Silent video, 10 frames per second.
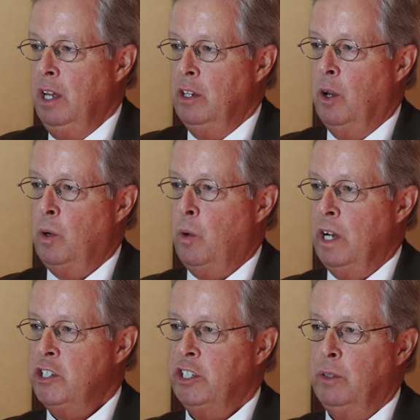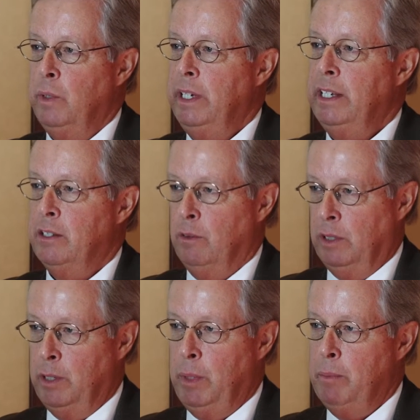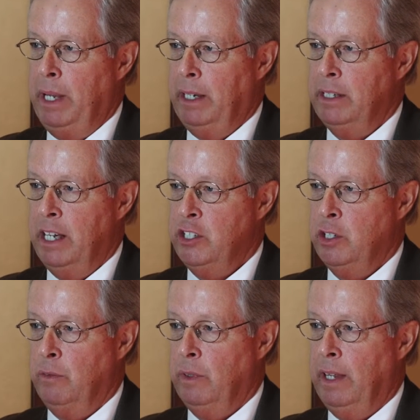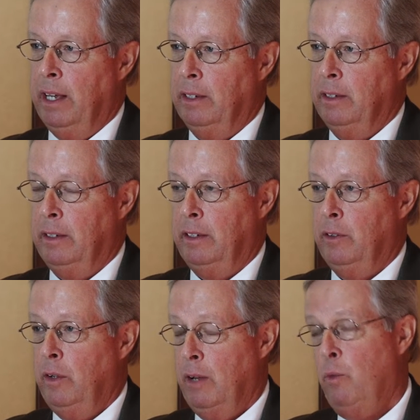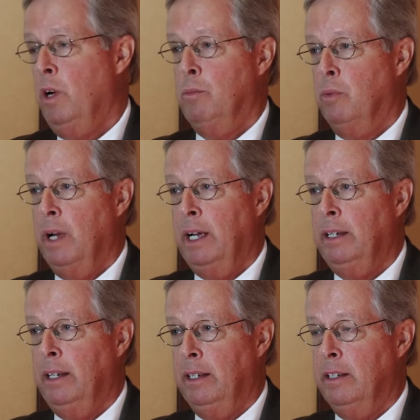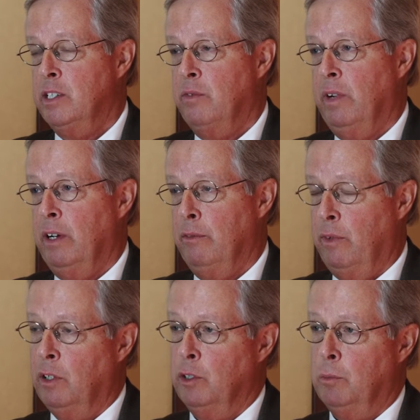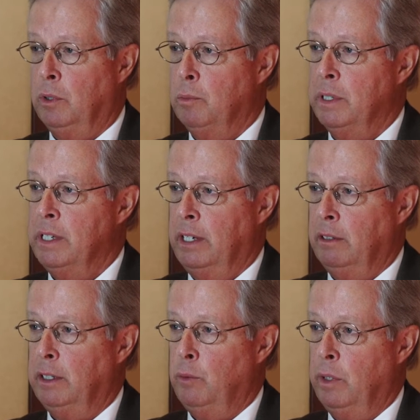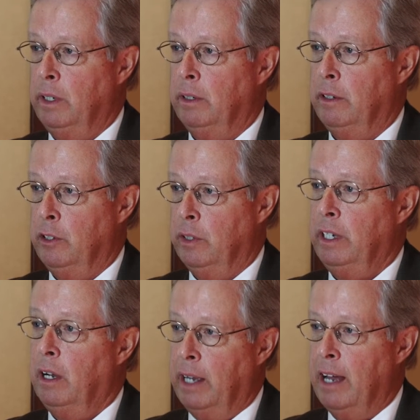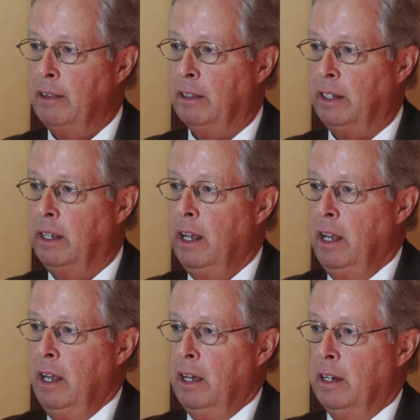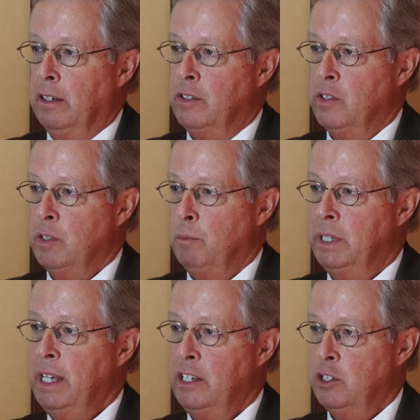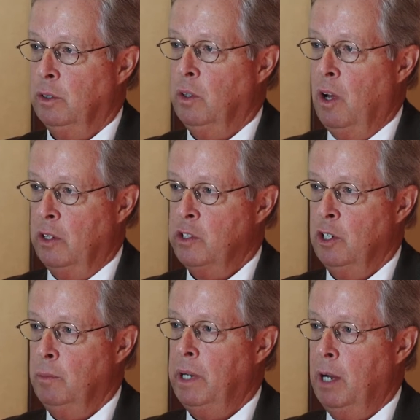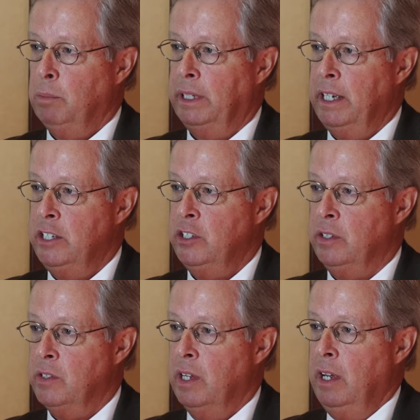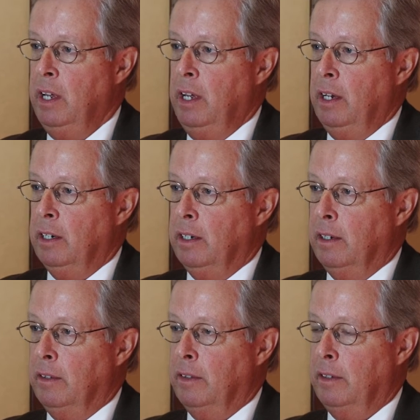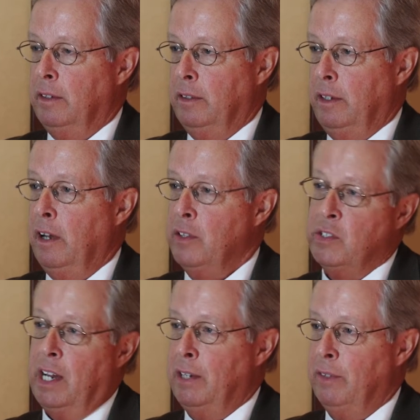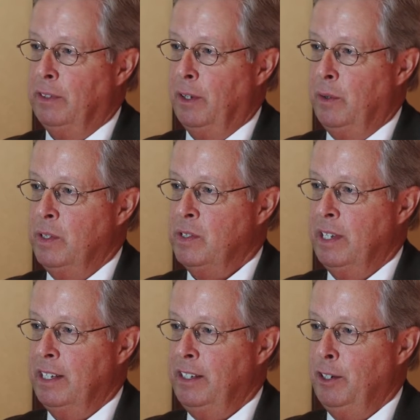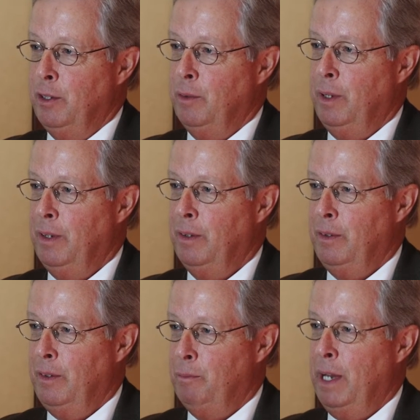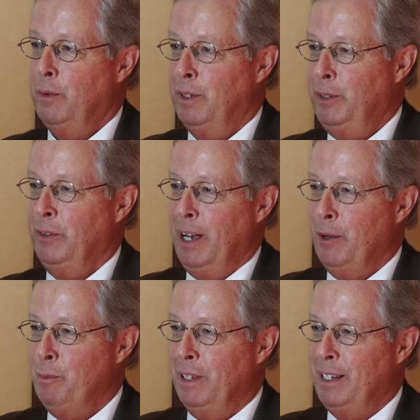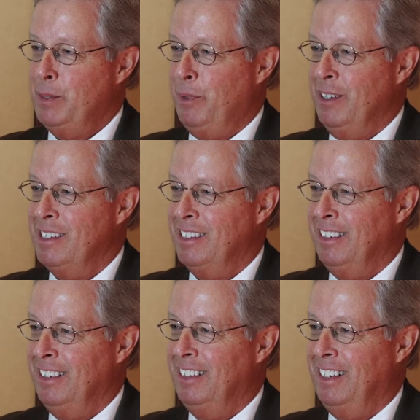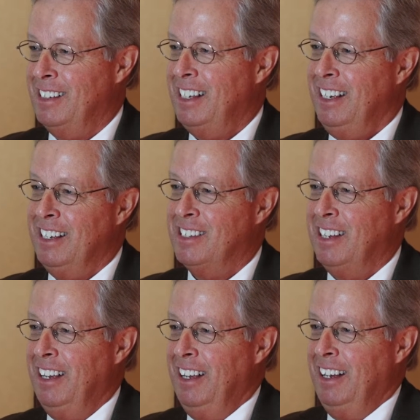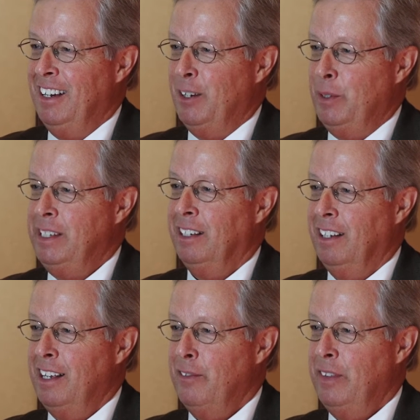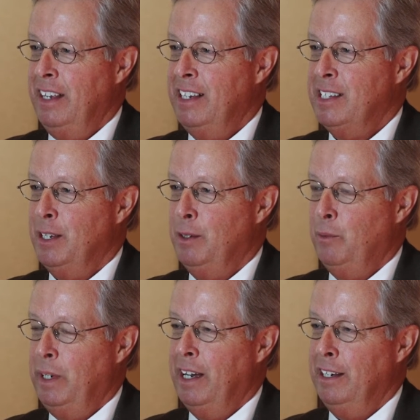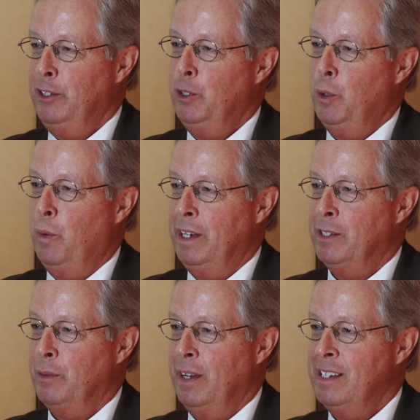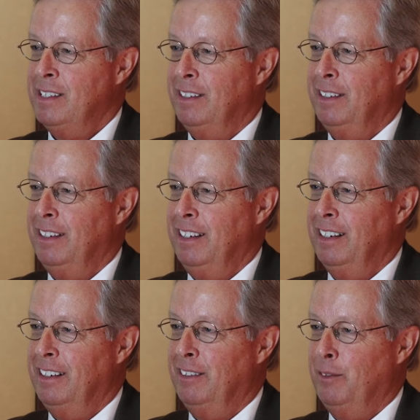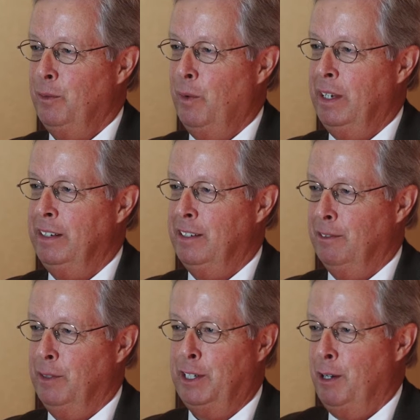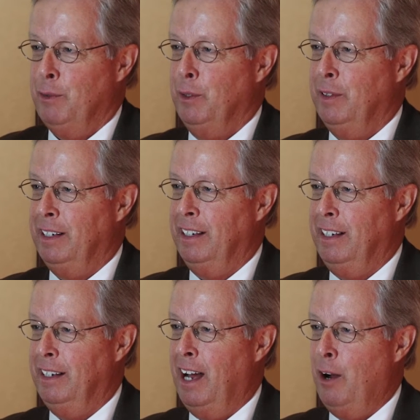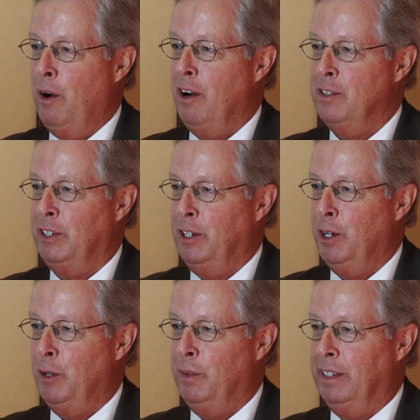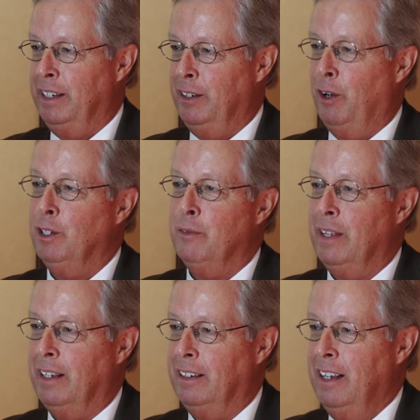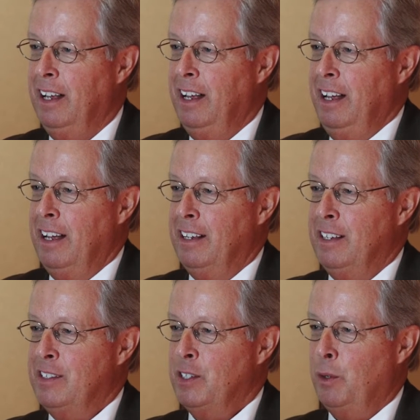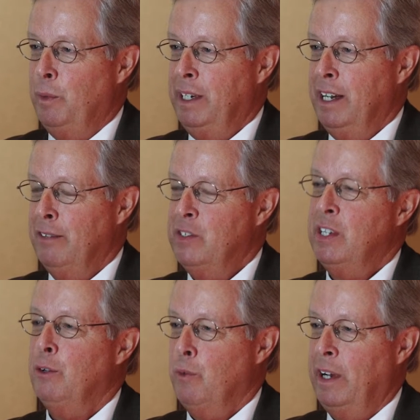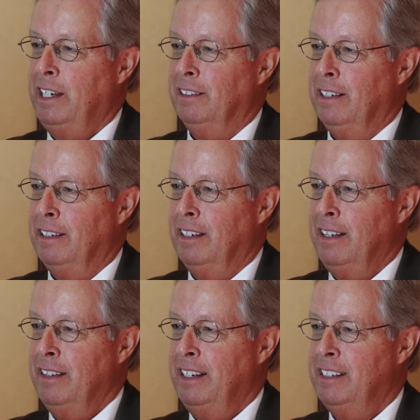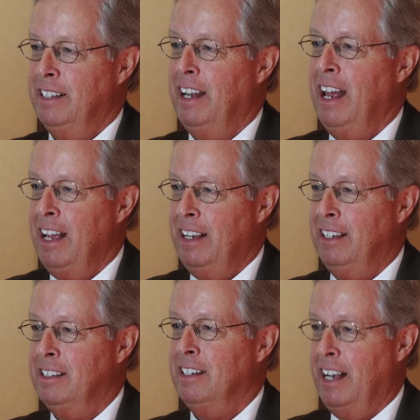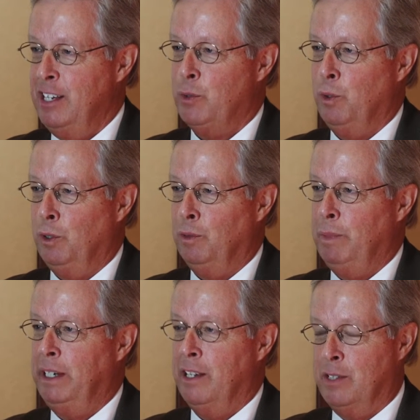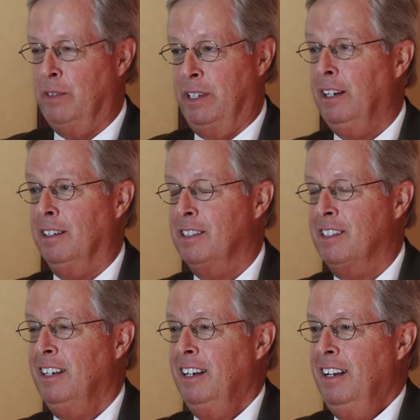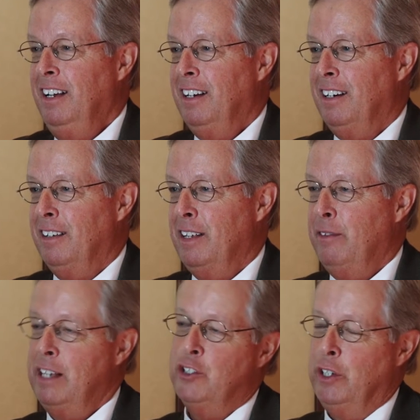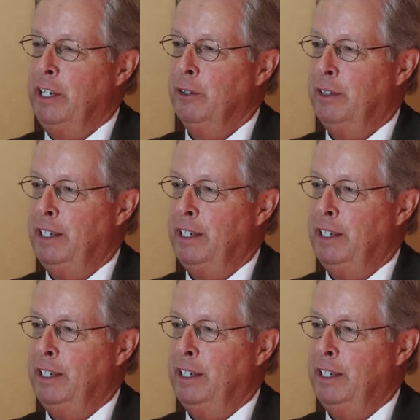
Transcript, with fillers: No question, we need to really be paying attention for that. Uh, you have one brain, and it's very vulnerable, particularly when a, uh, you're a young athlete, uh, to some potential long term complications. Uh, the, the other side of it, though, is that, you know, back when you and I were playing sports uh, as kids, we did a lot of things, and we kind of knew when to rest and, and when to recover and, and how hard to go and, and all of that. And, and so we kind of self-regulated. I think today, in today's world, because of adults, uh, they've engineered